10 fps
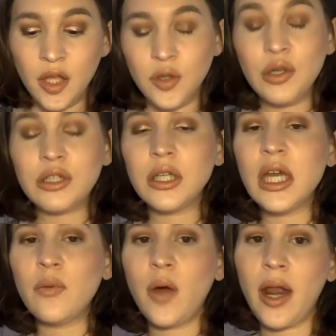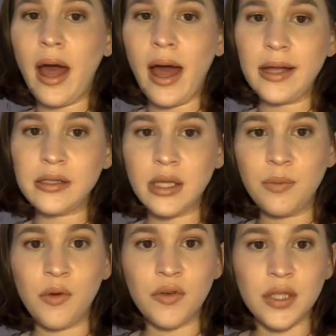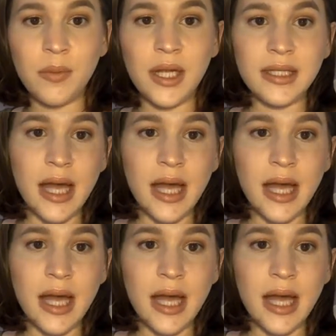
Usually when I sleep over somebody's